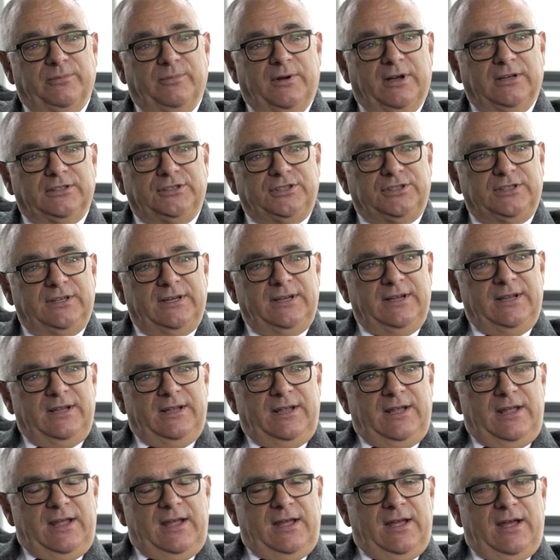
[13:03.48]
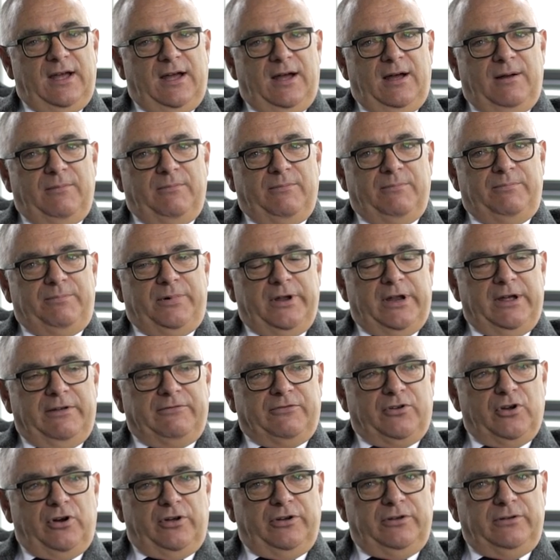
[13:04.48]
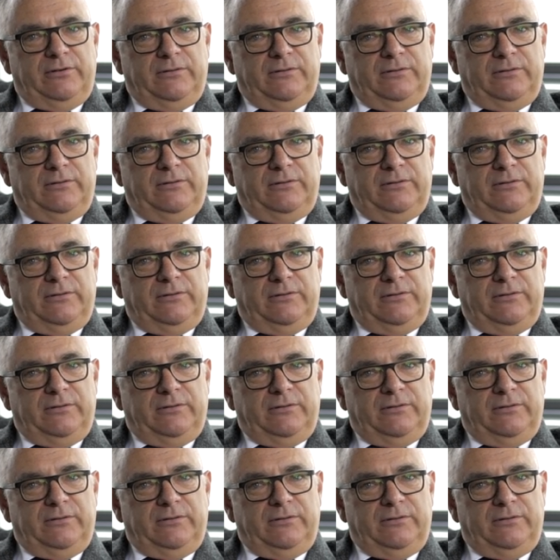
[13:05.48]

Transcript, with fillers: much. Um, but I've got,